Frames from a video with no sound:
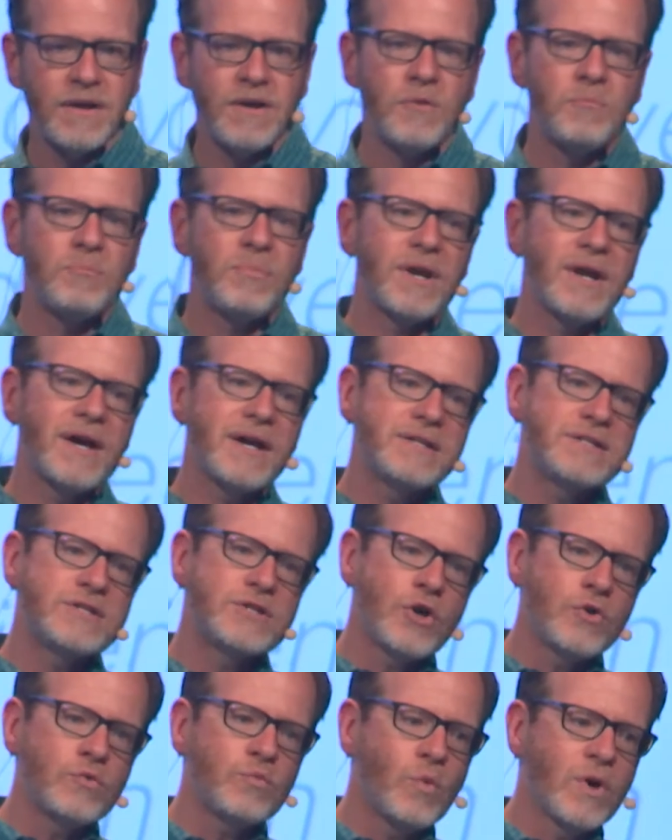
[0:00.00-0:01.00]
but I
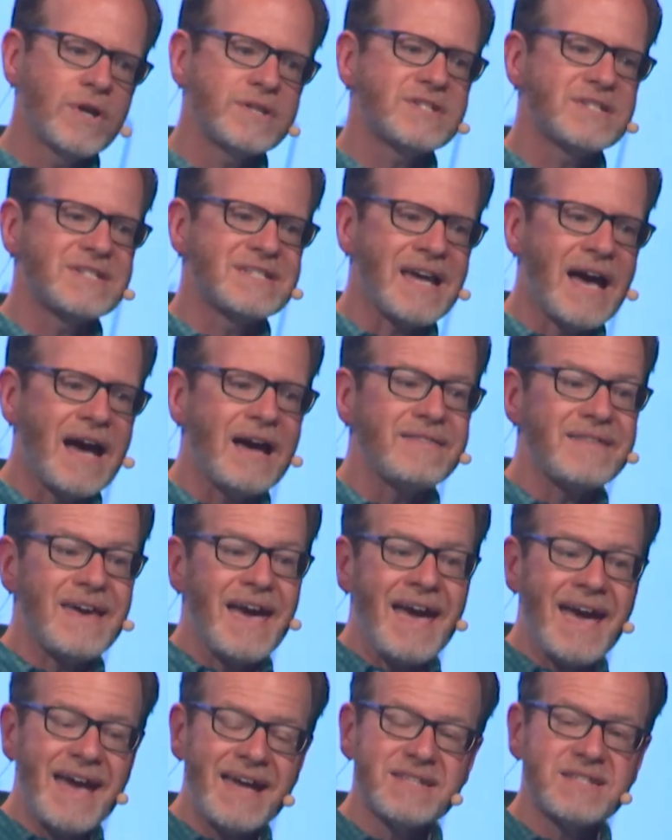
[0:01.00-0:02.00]
don't want to tie the
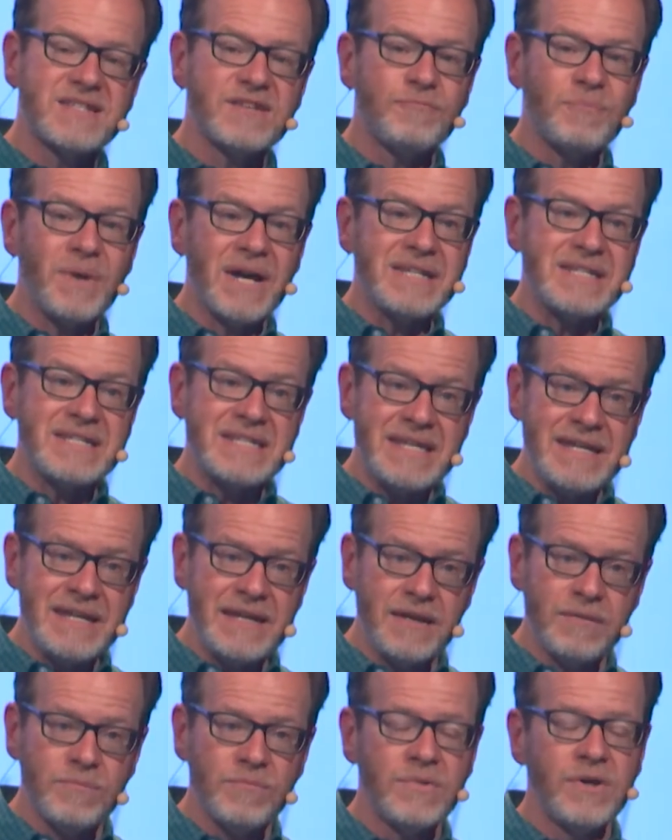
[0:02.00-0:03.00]
hands of my
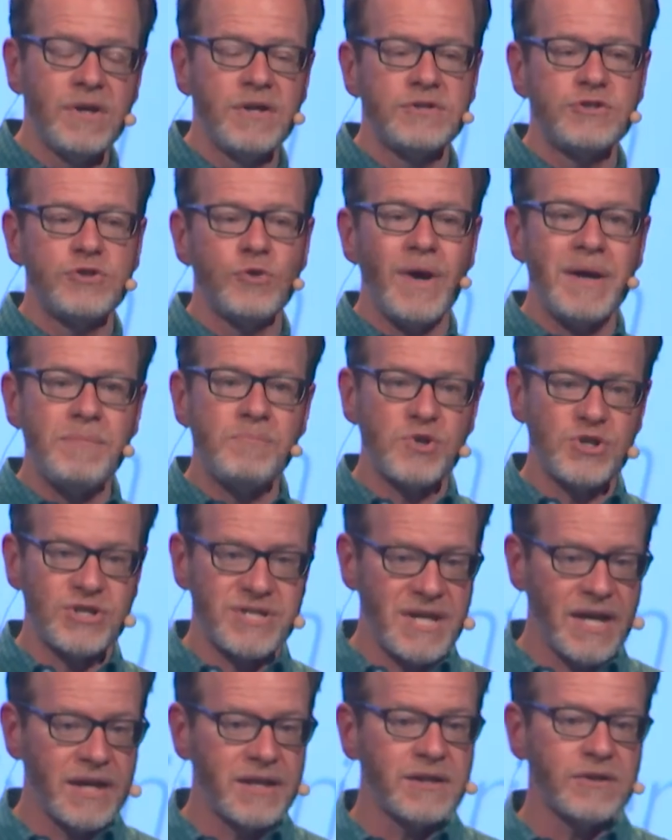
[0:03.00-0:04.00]
team to a
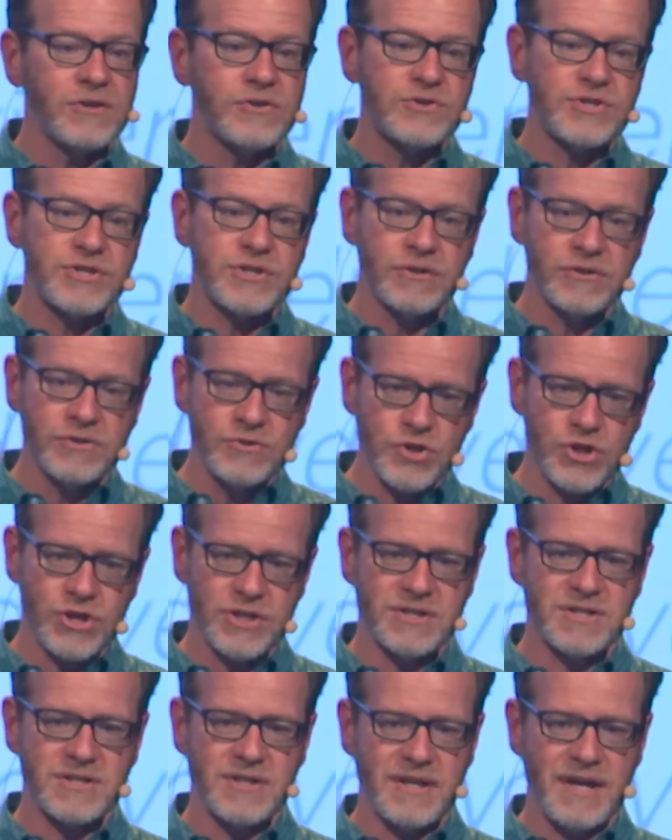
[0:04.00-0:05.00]
particular solution
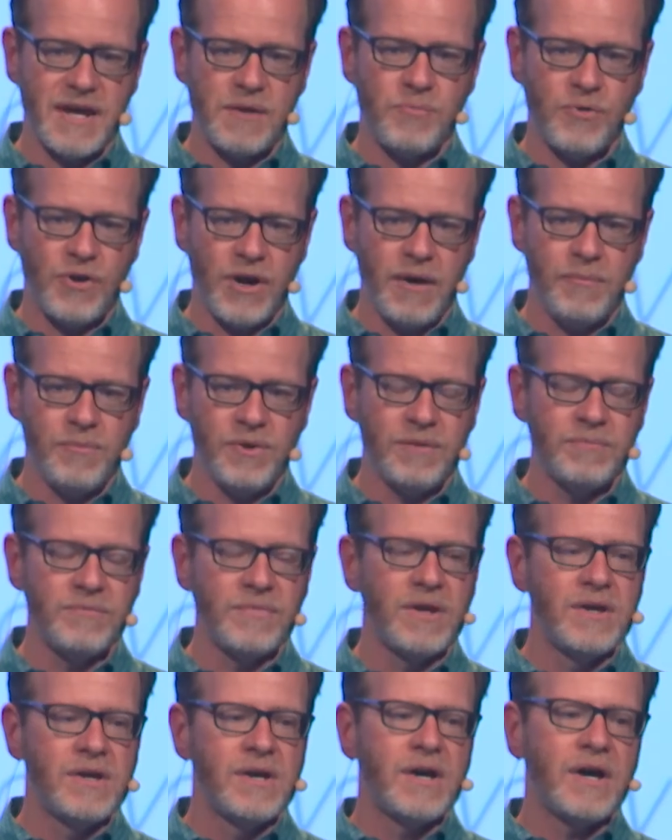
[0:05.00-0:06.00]
to that problem
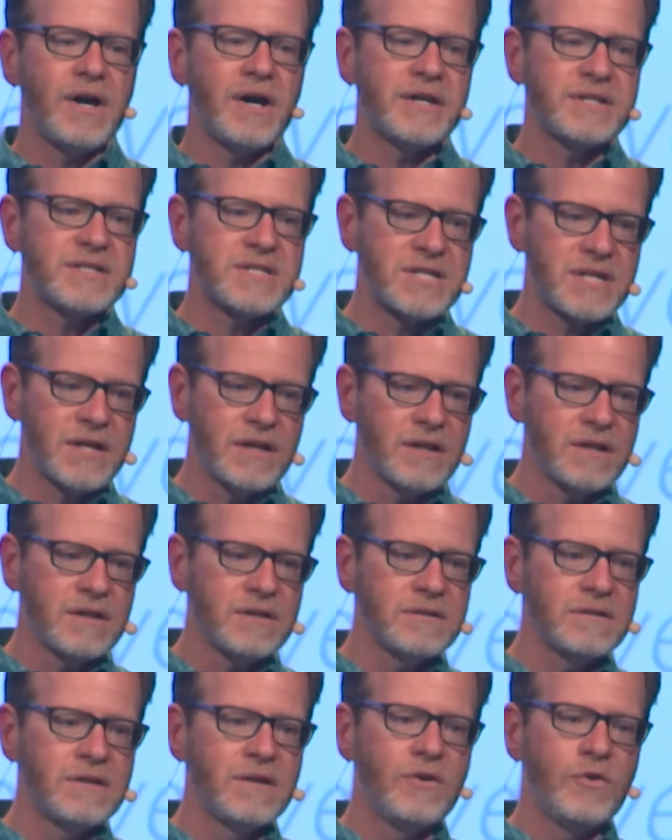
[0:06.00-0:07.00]

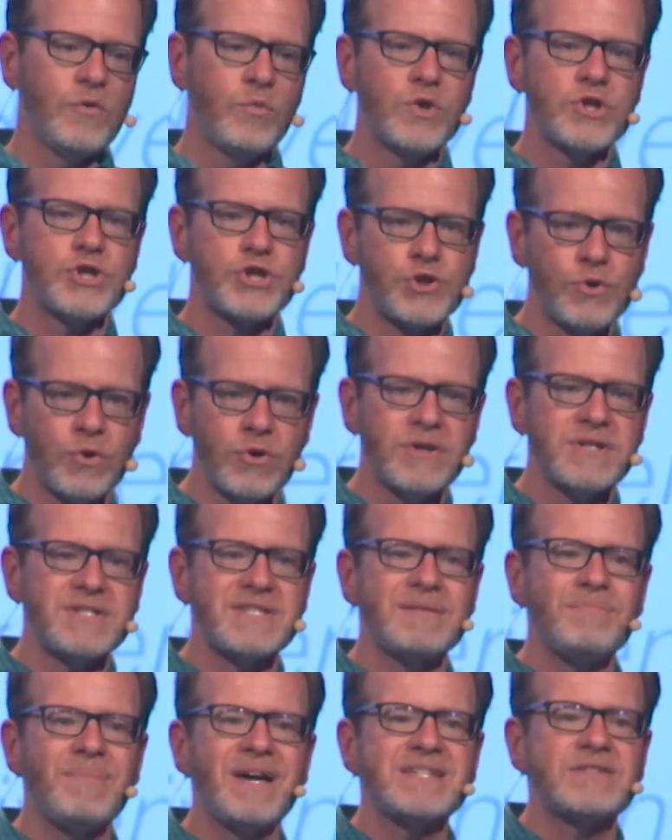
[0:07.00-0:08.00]
until we're sure it's
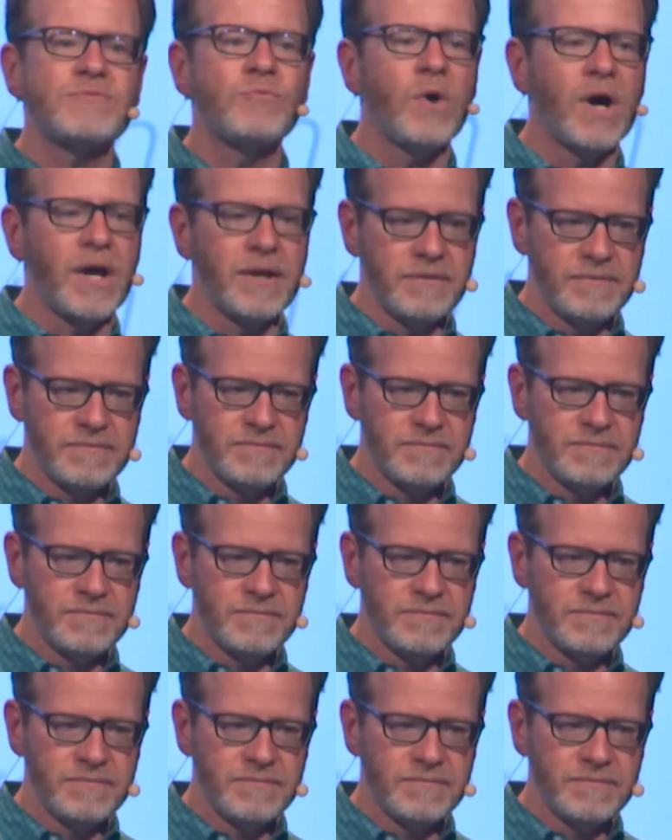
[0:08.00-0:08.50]
the best one.